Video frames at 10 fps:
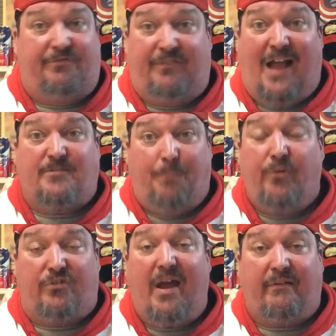That's
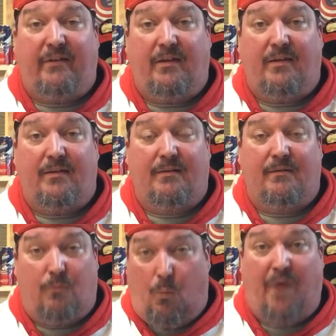most likely
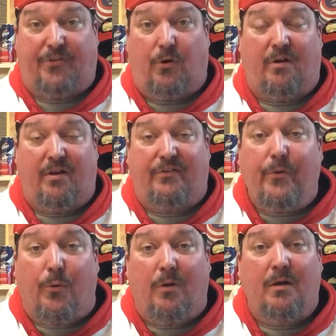what they're going to do.